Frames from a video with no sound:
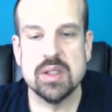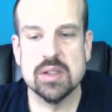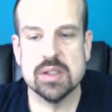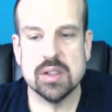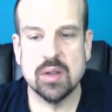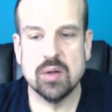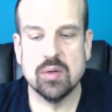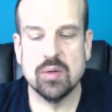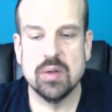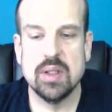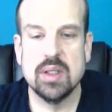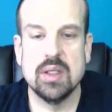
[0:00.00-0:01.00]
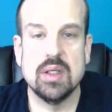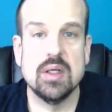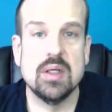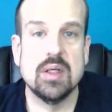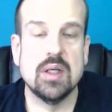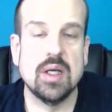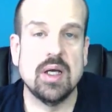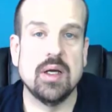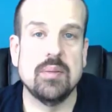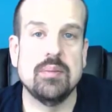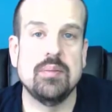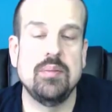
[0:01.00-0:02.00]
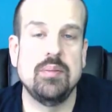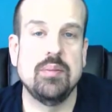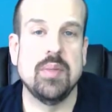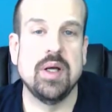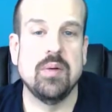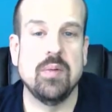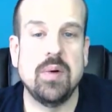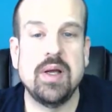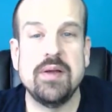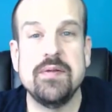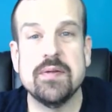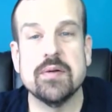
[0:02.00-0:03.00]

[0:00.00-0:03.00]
So my wife,